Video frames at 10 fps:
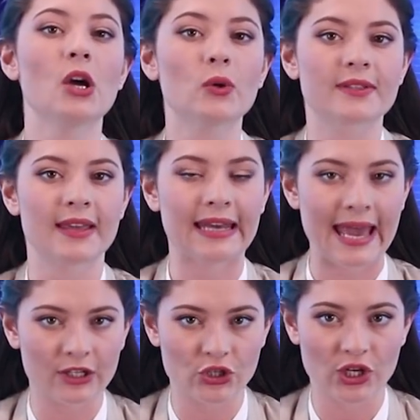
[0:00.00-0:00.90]
knows that
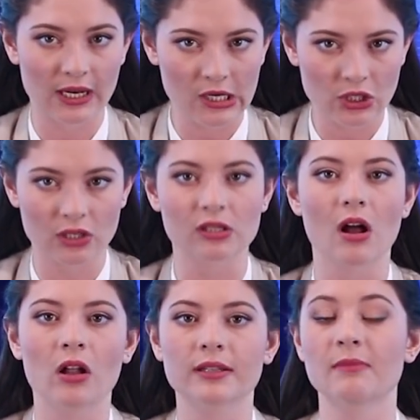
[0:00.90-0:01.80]
energy issues
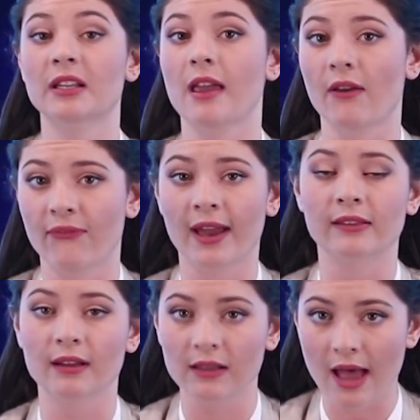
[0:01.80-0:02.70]
ultimately
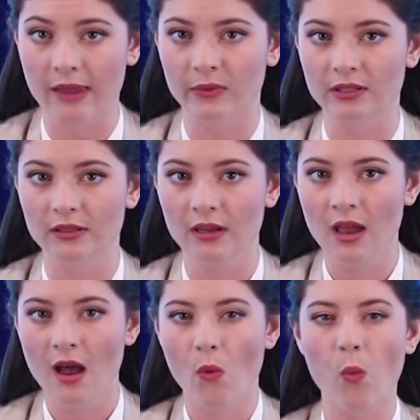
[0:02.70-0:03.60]
affect the climate.
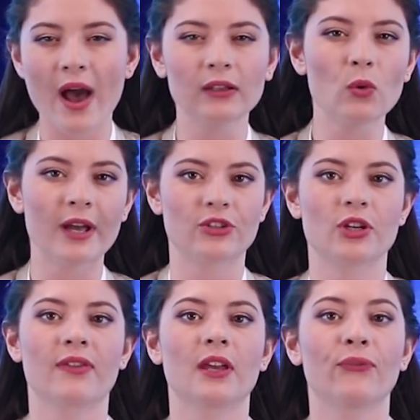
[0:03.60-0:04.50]
One
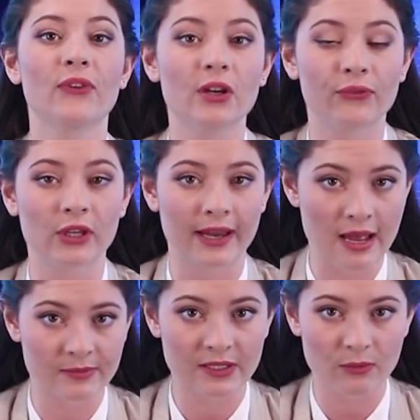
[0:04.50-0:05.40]
question that fearfully
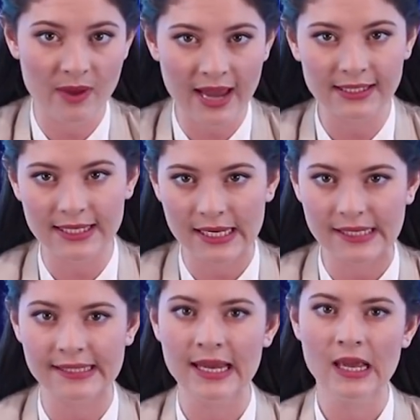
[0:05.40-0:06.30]
comes to mind
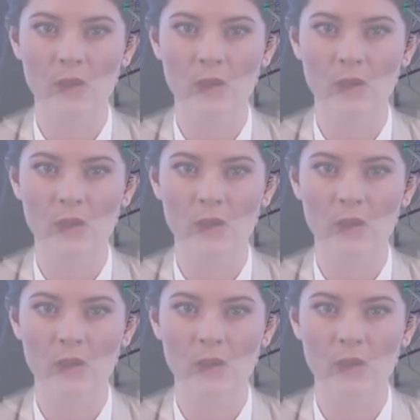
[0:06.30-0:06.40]
is,